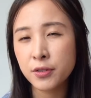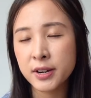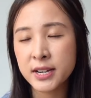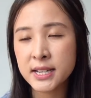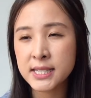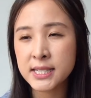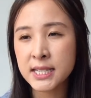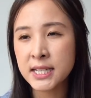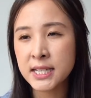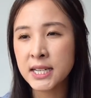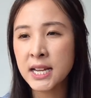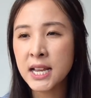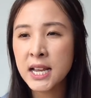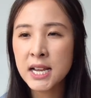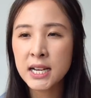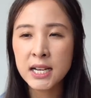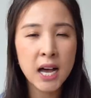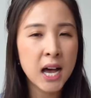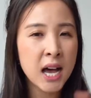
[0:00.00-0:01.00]
reason
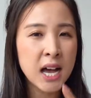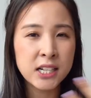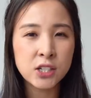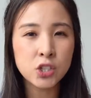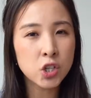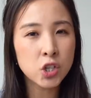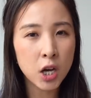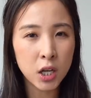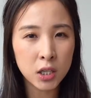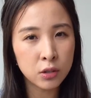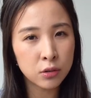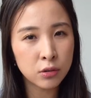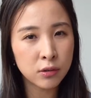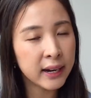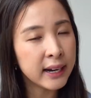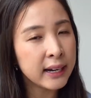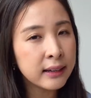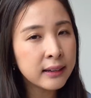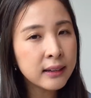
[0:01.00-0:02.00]
can't
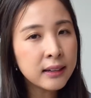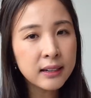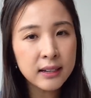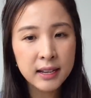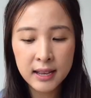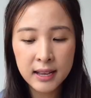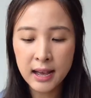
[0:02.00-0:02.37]
tolerate it,